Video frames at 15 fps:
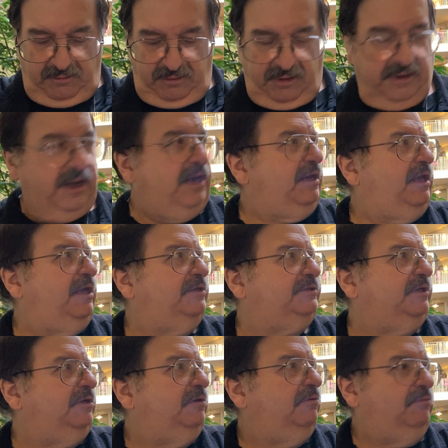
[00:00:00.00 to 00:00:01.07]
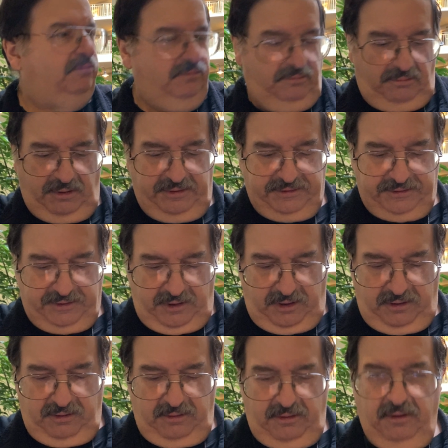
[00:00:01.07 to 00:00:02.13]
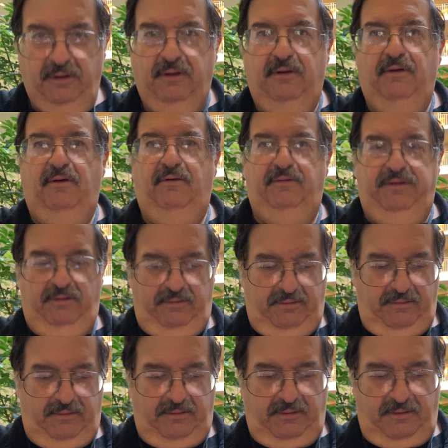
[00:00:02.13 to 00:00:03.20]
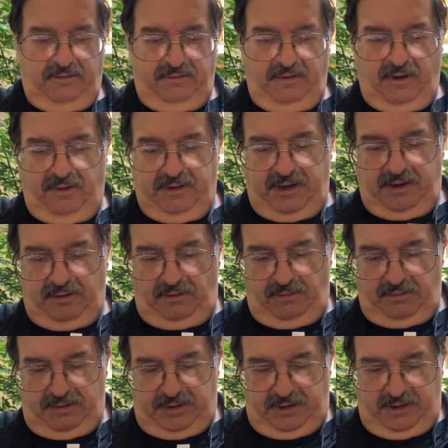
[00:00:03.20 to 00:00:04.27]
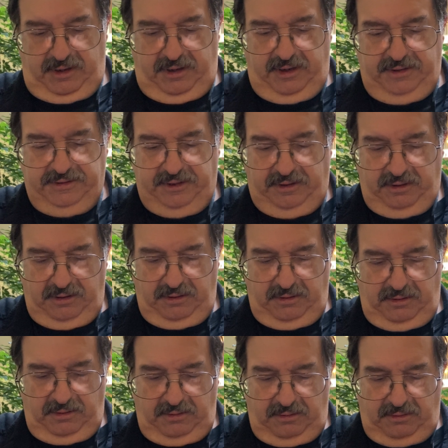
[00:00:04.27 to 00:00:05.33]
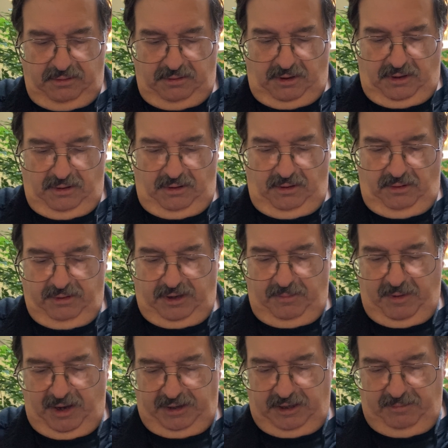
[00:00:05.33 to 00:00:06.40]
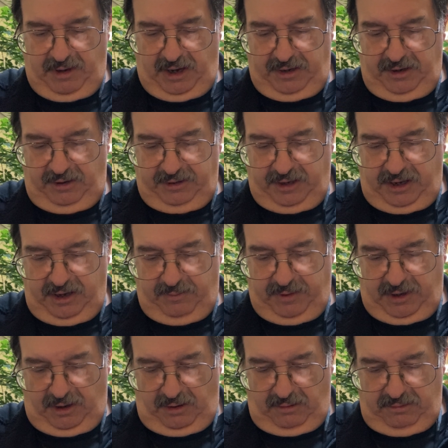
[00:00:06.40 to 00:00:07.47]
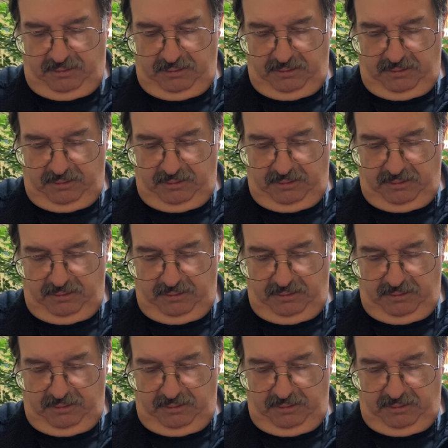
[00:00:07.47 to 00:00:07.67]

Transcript: It ain't easy. Let's see. Oh, no, it ain't. Oh, it ain't easy. Oh, come on, come on. Okay, here we go.